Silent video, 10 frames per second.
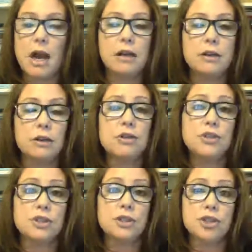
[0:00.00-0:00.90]

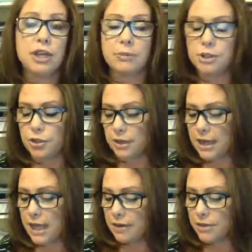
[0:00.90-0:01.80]
conclusions that she comes to at
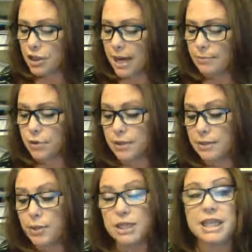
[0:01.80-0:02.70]
the end of the chapter is
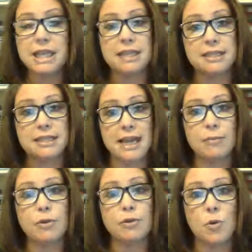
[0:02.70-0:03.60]
that we need a
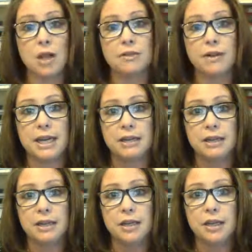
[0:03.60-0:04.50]
stable, qualified
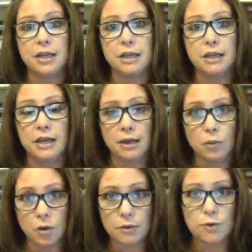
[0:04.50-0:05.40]

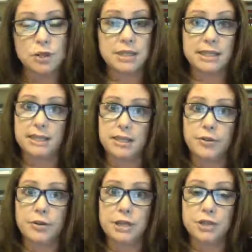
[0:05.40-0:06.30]
workforce, because that's
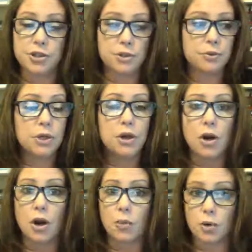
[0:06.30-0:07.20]
another issue.
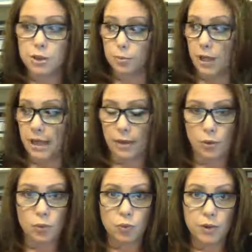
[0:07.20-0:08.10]
We're
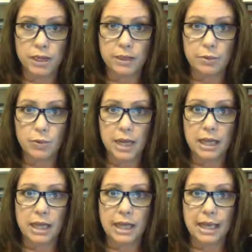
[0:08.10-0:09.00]
supplying really
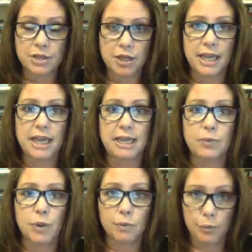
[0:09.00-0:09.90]

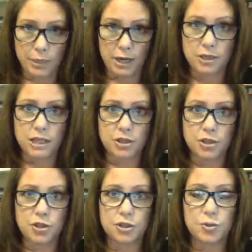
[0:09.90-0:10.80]
well-educated, well-prepared
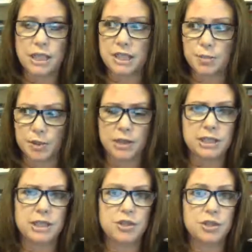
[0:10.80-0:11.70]
teachers,
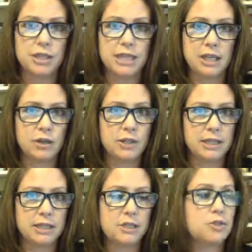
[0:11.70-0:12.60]
experienced teachers here in
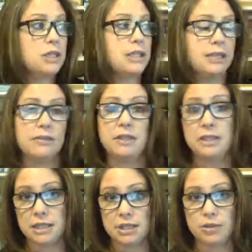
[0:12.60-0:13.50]
this district, yet in
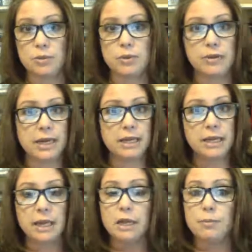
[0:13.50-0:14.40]
this district we've got
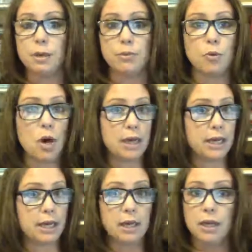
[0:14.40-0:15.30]
people
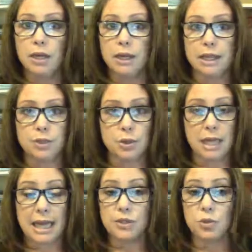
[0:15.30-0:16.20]
walking into a
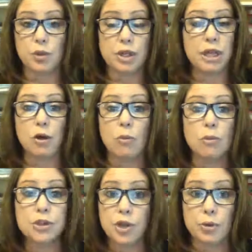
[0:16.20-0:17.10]
classroom with
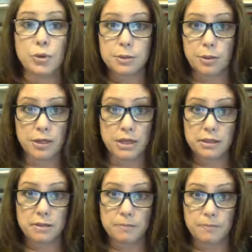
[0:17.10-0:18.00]
almost no
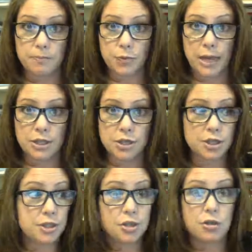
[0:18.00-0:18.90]
experience. Okay,
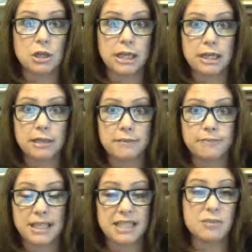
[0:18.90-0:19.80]
just a degree,
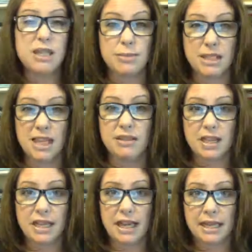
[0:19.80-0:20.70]
and sometimes not
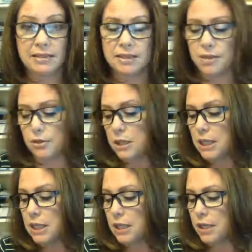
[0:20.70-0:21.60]
even that. So,
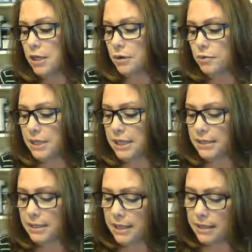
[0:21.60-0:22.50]
that's
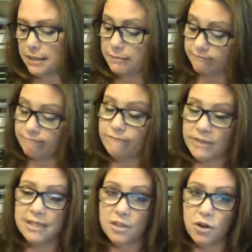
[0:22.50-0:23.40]

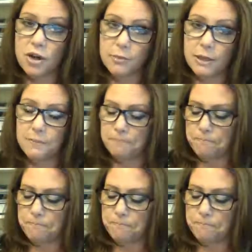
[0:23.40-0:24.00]
an argument.